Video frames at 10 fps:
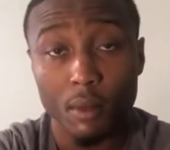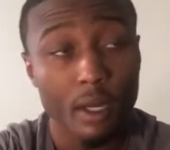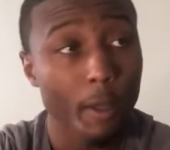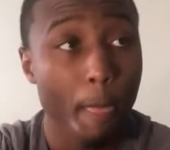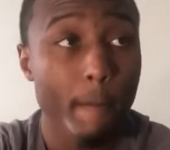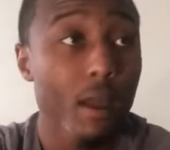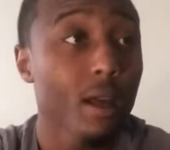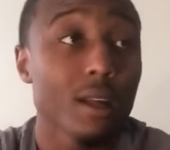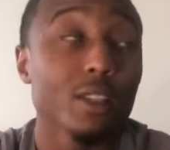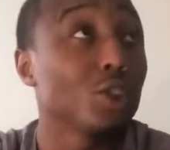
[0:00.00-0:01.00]
But
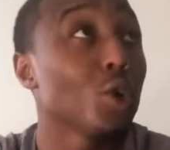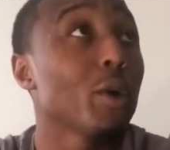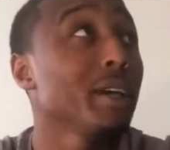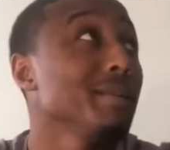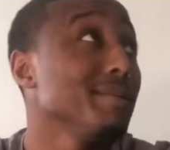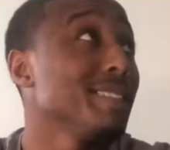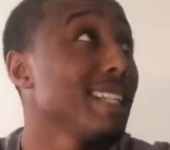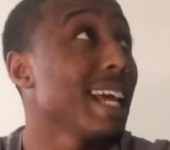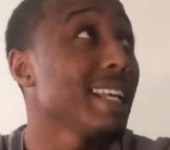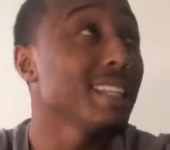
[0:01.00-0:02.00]
the story
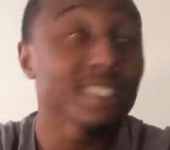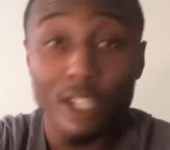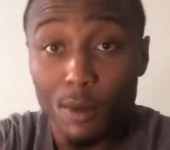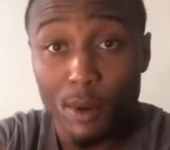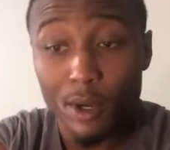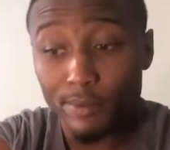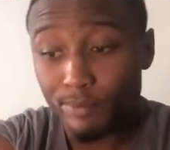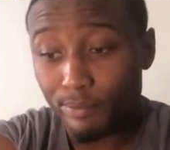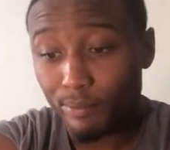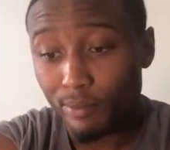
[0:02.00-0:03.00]
today is, though, bro,